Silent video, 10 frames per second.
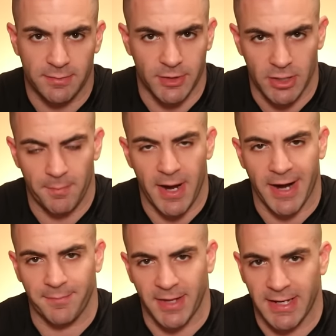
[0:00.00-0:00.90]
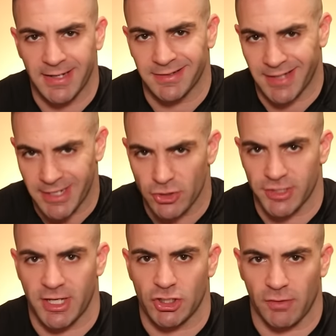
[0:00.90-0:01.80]
to come back and hit a lighter
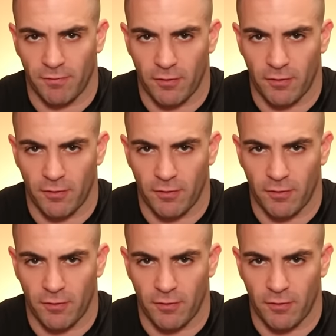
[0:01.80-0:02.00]
session